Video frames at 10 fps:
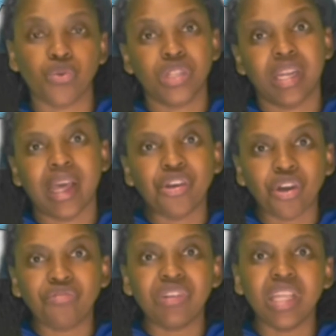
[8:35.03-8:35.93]
or the lack
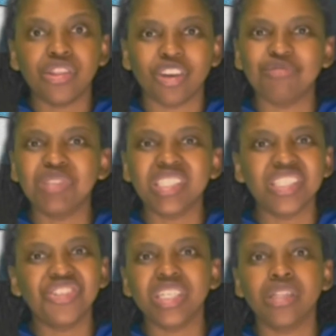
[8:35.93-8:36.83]
of length of
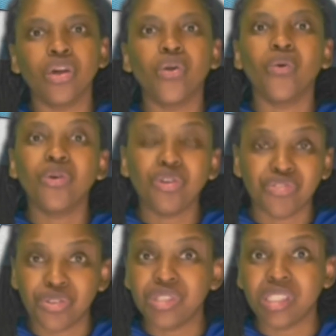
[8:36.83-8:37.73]
material, all
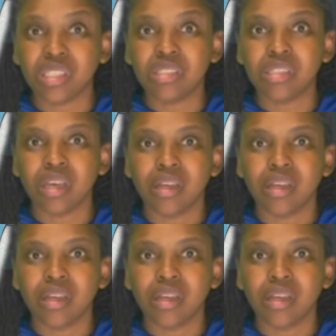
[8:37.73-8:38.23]
of those things.